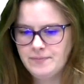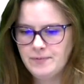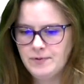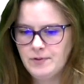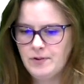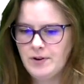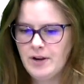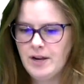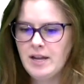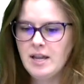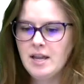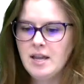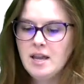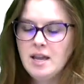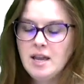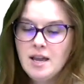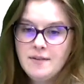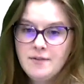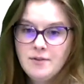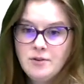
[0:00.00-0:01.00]
Right?
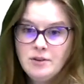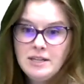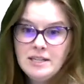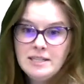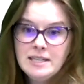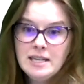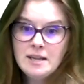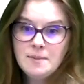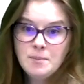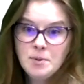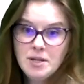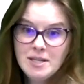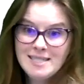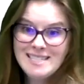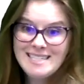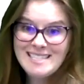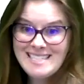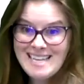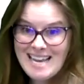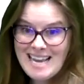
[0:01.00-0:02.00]
If you need to input
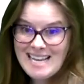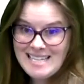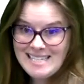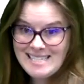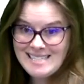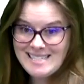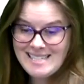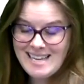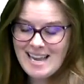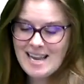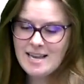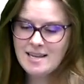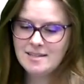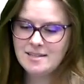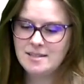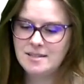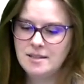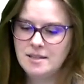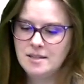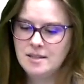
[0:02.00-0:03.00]
today's
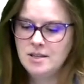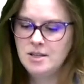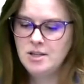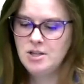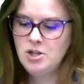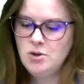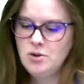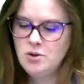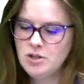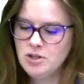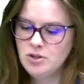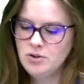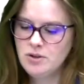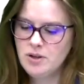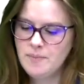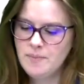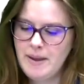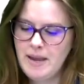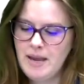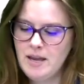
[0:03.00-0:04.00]
date, you can do
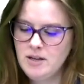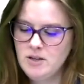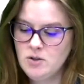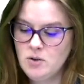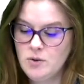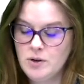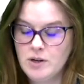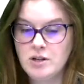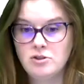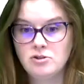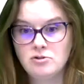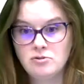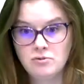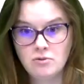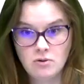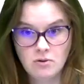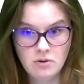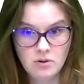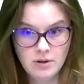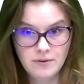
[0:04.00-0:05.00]
Command or
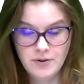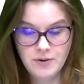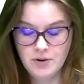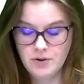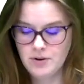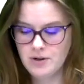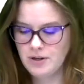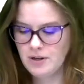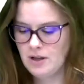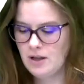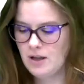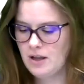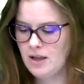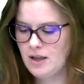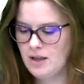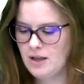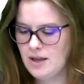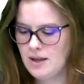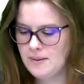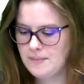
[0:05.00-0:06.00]
Control if you're on
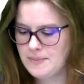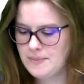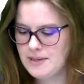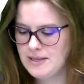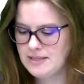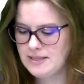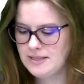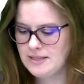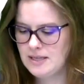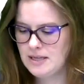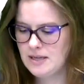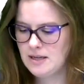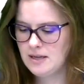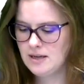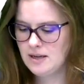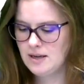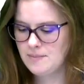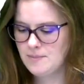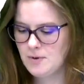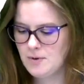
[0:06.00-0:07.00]
a PC.
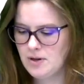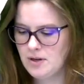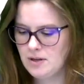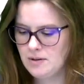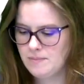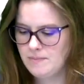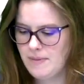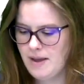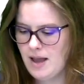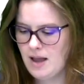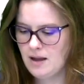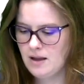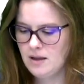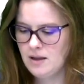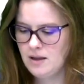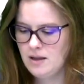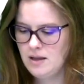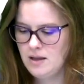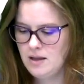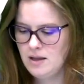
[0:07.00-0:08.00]
I'm on a Mac.
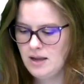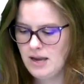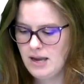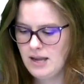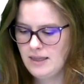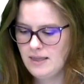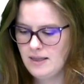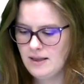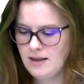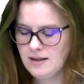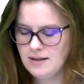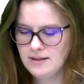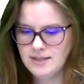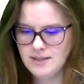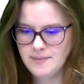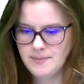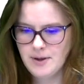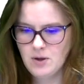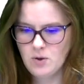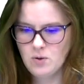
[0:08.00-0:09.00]
And the
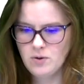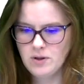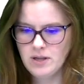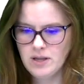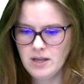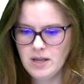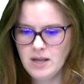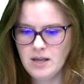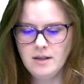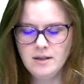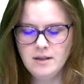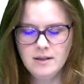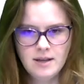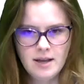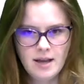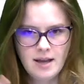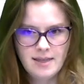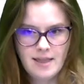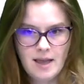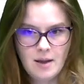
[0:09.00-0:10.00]
semicolon key,
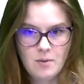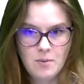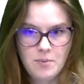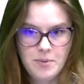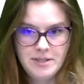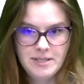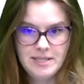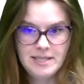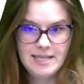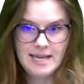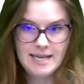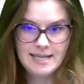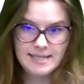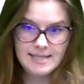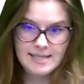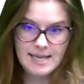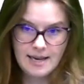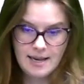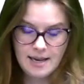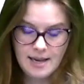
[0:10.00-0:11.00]
and that will put today's
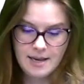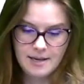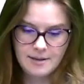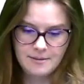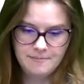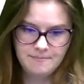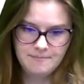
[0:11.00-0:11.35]
date in.